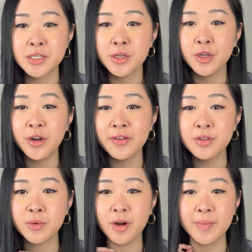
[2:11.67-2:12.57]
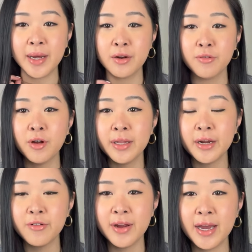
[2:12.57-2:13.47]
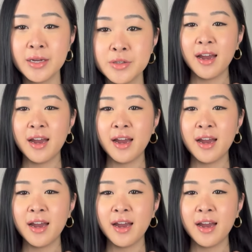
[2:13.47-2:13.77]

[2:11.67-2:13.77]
so you don't have to worry about it rolling around.